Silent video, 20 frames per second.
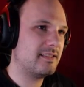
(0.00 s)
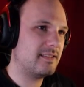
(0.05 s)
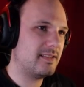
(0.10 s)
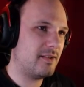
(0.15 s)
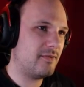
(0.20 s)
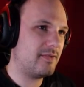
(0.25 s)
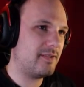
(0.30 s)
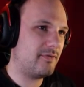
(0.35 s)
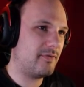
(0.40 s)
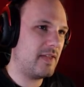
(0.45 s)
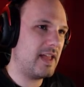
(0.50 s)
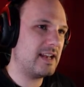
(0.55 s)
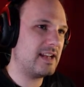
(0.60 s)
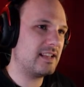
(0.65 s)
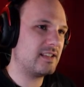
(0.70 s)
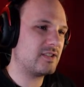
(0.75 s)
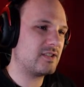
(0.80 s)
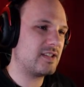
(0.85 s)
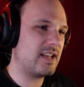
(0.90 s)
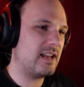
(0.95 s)
the thing
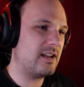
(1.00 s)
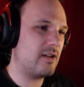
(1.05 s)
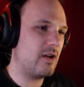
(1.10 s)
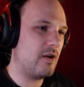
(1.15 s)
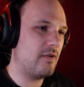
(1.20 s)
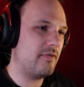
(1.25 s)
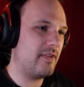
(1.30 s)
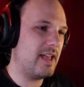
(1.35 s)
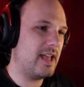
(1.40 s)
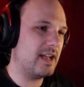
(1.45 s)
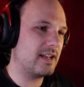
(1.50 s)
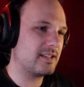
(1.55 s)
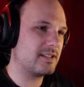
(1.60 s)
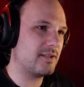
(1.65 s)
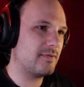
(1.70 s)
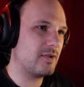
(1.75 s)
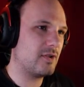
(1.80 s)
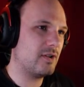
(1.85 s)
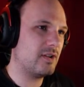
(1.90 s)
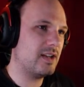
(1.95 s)
that is standing over here.
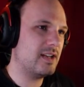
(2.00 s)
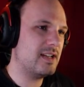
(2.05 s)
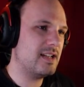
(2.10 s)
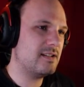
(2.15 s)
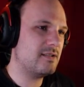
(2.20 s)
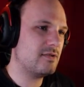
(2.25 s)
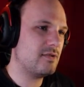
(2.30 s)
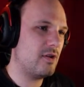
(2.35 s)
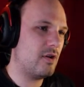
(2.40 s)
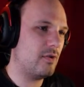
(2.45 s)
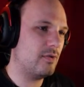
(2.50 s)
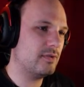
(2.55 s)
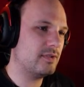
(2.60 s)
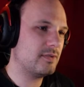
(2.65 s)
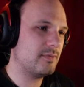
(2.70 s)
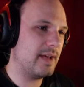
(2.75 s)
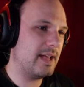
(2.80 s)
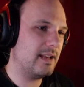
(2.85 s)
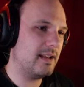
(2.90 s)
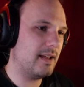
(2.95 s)
So we're gonna need the
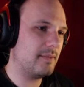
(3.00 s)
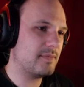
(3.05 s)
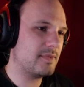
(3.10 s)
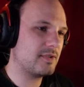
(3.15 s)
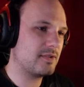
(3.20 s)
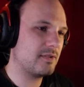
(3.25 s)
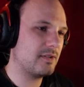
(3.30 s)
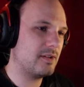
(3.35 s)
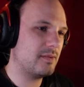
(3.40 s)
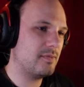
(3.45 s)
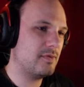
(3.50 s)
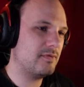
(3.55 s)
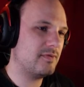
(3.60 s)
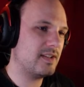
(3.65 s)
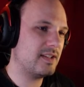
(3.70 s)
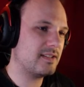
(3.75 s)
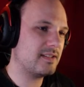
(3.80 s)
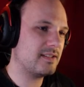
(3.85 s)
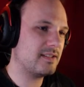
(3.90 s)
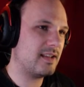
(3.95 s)
gold. Wait, I'm just gonna move
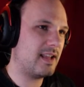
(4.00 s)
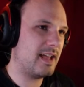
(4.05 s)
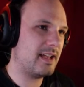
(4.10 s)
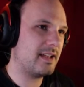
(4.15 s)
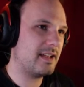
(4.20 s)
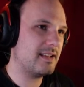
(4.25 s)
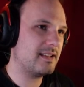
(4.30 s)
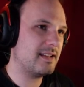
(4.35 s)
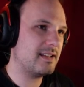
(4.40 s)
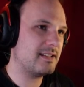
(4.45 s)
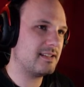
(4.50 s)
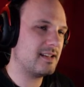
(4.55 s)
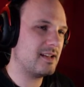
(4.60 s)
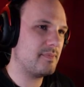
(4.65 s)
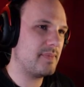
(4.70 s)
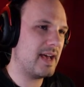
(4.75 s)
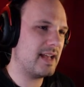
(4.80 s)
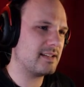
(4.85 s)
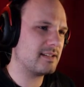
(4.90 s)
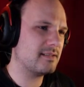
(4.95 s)
this like it is in the
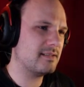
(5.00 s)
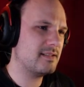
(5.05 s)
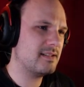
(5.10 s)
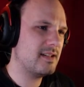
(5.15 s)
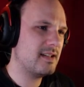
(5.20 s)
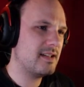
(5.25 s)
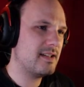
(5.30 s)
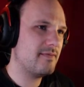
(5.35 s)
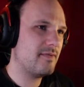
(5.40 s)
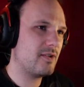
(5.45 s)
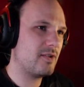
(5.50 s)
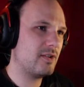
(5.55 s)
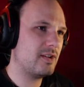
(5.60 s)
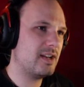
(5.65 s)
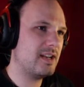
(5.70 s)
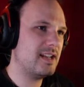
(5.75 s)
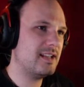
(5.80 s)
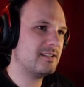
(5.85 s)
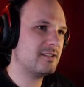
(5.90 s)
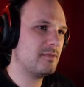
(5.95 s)
pattern. We're
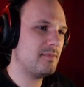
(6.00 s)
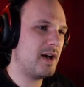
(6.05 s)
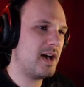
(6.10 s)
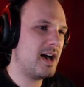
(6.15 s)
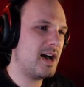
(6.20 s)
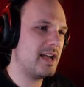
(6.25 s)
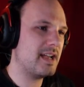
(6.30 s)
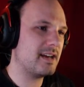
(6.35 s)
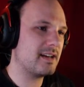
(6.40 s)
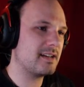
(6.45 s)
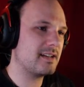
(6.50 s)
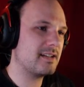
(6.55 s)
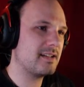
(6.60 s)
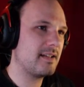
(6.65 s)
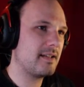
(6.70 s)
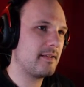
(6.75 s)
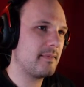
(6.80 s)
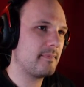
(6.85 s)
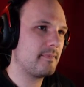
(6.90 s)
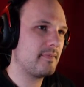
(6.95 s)
gonna need some iron.
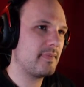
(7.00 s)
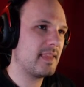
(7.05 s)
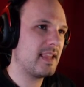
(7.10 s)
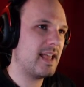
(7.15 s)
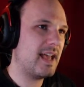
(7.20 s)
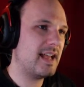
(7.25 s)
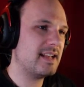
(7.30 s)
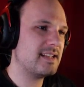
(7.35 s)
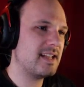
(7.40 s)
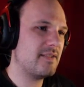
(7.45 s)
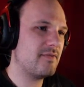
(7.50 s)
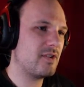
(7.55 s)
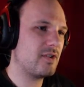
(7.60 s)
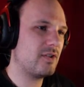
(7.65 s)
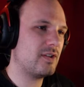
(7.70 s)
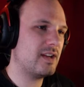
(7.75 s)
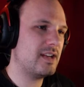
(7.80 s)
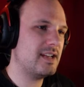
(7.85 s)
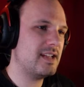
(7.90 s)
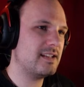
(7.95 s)
And then we're
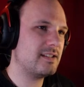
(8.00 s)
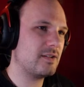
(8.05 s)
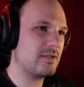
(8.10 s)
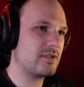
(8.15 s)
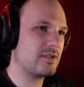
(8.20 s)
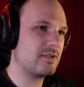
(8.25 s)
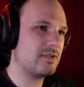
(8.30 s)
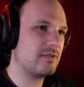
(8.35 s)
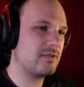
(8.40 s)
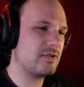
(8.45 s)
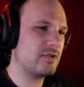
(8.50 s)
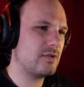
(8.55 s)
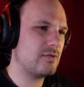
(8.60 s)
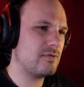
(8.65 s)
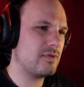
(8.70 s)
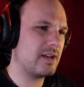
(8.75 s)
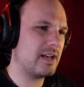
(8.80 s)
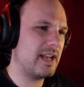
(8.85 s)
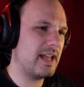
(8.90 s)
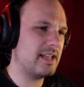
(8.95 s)
gonna need those
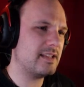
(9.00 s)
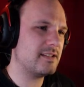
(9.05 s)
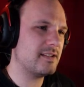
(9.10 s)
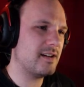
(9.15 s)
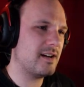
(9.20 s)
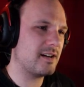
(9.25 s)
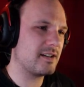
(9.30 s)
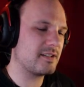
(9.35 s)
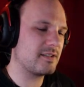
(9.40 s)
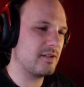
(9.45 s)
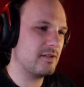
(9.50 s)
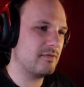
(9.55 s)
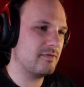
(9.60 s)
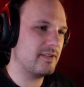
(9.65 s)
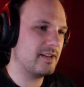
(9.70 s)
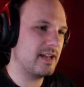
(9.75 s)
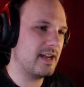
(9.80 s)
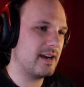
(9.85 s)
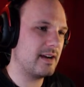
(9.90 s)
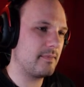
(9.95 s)
2 clay jars over
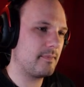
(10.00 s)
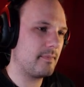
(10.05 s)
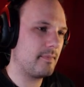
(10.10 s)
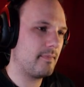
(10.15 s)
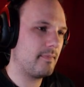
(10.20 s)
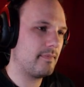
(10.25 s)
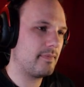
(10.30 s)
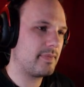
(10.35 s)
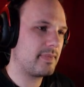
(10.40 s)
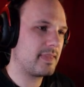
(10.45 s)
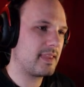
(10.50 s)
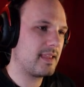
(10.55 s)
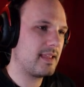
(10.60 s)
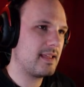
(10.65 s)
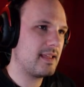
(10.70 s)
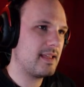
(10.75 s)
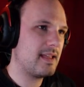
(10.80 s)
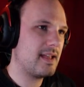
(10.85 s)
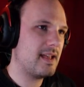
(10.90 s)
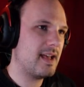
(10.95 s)
there.
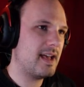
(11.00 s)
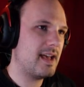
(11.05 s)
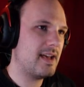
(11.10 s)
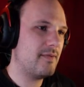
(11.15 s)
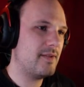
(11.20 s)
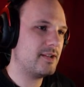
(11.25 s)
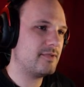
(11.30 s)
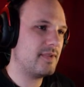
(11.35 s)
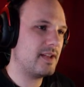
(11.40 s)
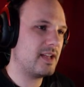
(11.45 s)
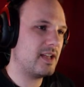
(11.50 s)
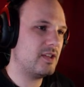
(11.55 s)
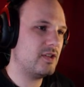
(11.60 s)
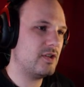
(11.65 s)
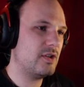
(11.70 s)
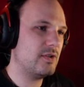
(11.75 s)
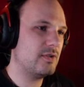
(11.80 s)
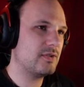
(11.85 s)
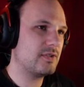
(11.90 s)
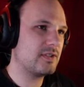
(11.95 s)
Which we can
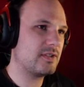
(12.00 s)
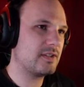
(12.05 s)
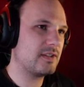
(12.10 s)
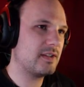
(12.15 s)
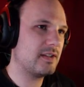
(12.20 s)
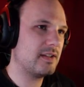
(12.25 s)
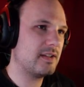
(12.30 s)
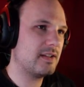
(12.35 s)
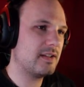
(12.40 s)
use